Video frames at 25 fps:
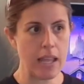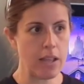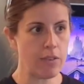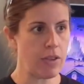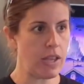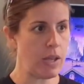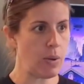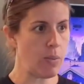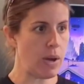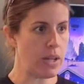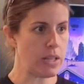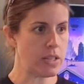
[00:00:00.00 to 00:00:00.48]
If
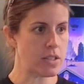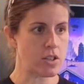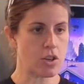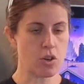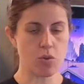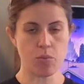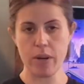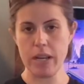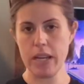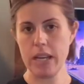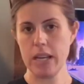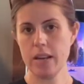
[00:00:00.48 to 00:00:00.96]
he wants to
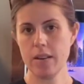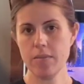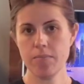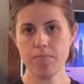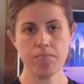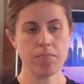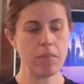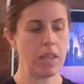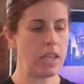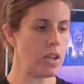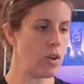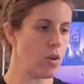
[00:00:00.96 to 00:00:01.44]
read,
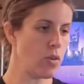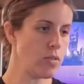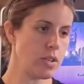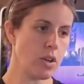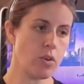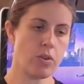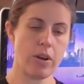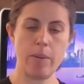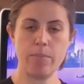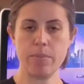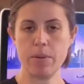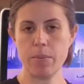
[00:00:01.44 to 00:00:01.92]
he goes
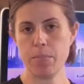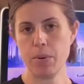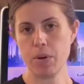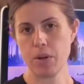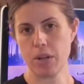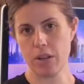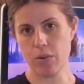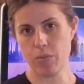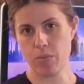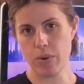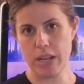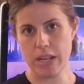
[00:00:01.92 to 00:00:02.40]
and grabs a
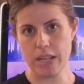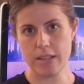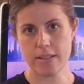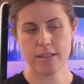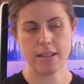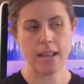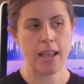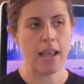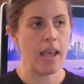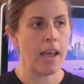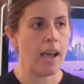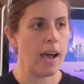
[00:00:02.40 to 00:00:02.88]
book and reads.
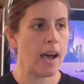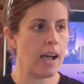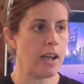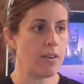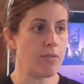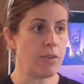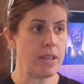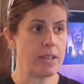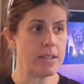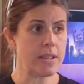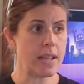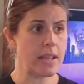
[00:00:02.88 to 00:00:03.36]

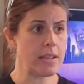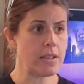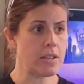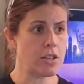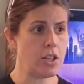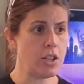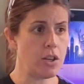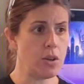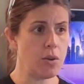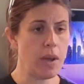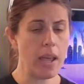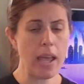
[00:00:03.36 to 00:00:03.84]
If he says
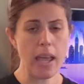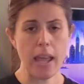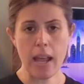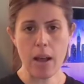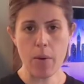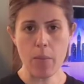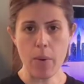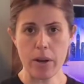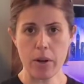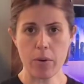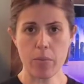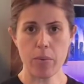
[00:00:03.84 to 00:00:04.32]
to you, hey,
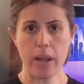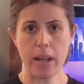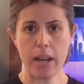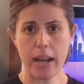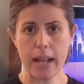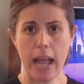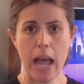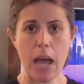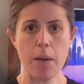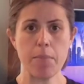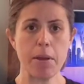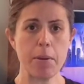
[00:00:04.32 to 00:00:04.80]
I want to write a
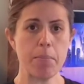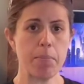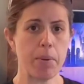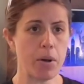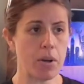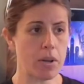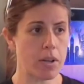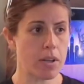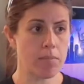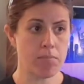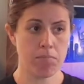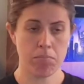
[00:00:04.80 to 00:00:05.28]
comic
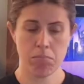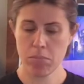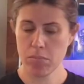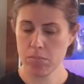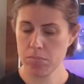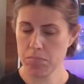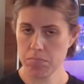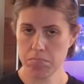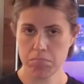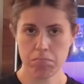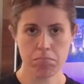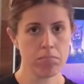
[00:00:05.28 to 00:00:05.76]
book,
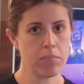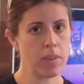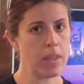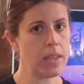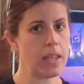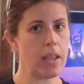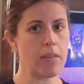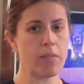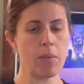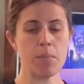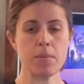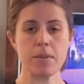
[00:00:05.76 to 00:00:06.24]

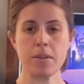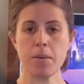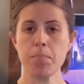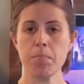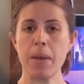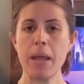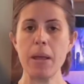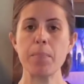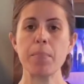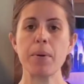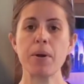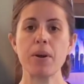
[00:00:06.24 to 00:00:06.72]
give him some
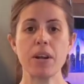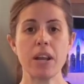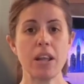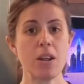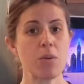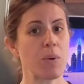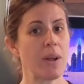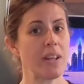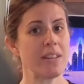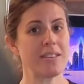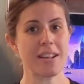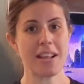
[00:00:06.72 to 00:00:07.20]
paper and he
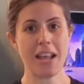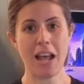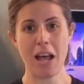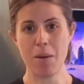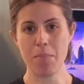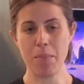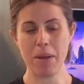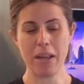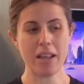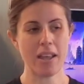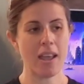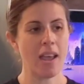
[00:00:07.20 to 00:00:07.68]
writes a
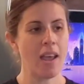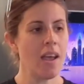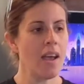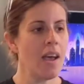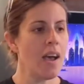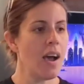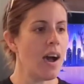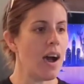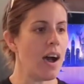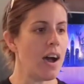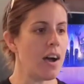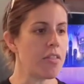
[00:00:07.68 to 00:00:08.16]
comic.
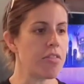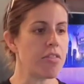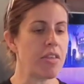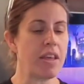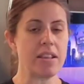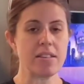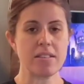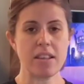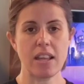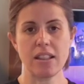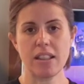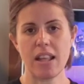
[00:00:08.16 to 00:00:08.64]

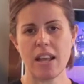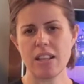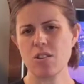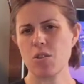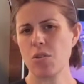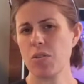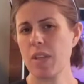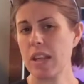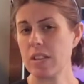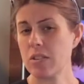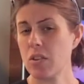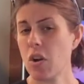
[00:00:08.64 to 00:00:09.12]
Things like that. So
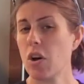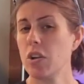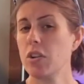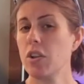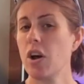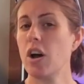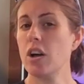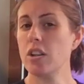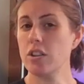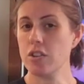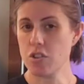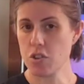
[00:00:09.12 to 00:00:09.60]
that's
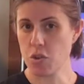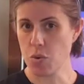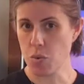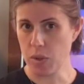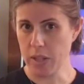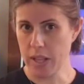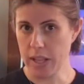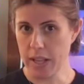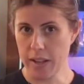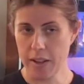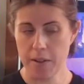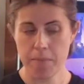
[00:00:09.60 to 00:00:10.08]
called
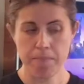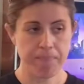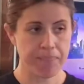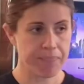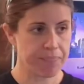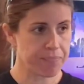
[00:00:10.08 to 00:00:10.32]
unschooling.